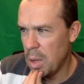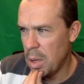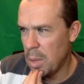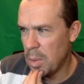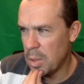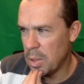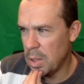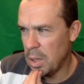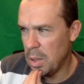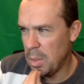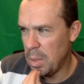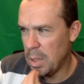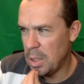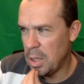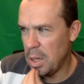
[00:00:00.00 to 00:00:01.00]
presented
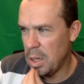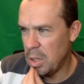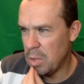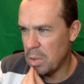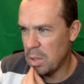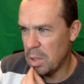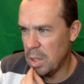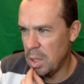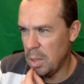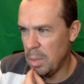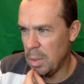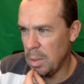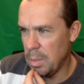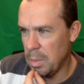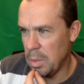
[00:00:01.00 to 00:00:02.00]
by Chinese regime
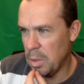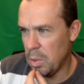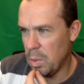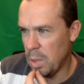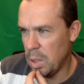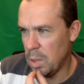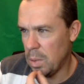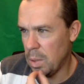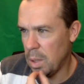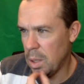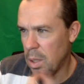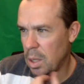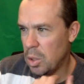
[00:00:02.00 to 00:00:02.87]
in 2020.